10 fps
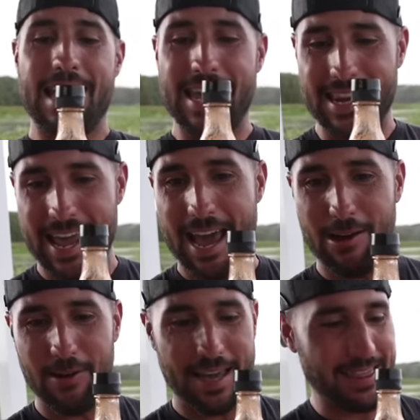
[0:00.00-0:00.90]
And
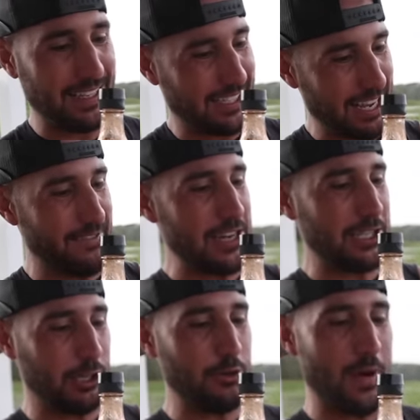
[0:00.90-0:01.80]
now at the
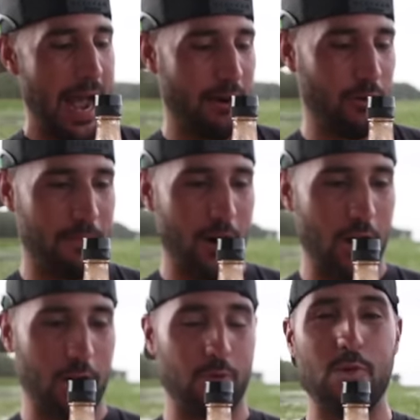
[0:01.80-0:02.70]
72 hour
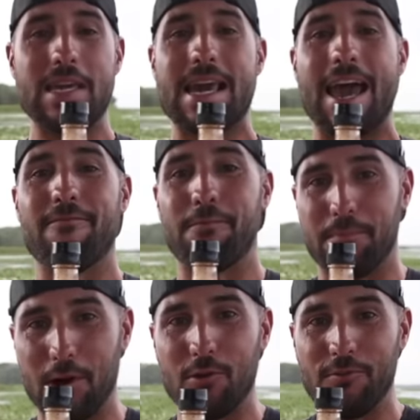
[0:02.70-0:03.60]
mark, we have
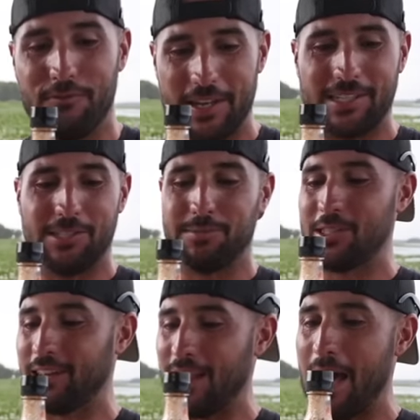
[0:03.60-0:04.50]
bow fished some
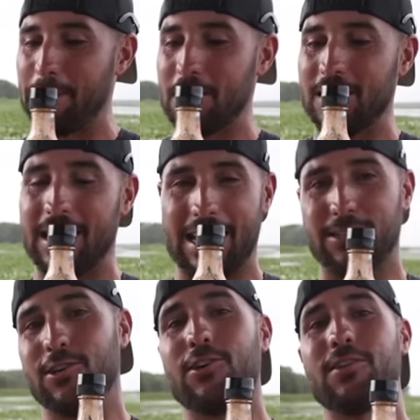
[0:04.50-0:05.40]
tilapia and
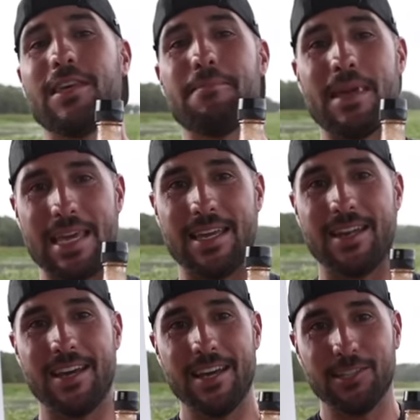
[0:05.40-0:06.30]
turned them
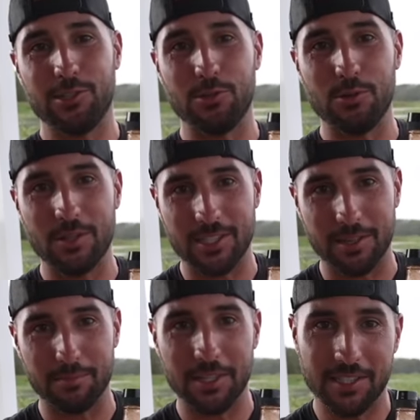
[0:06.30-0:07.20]
into
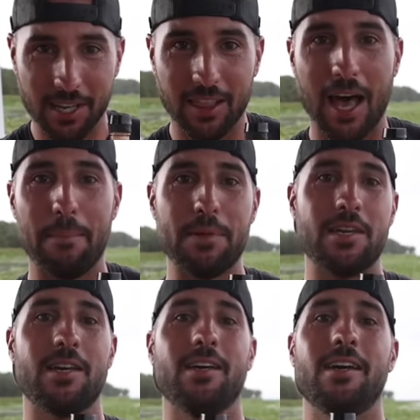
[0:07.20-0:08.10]
some
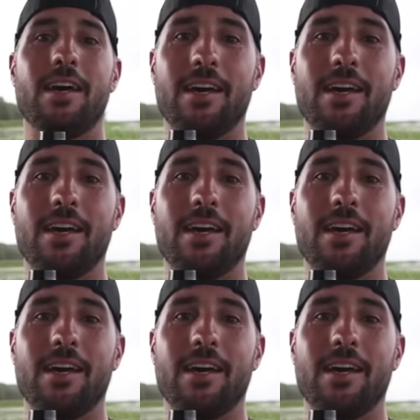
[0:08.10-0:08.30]
tilapia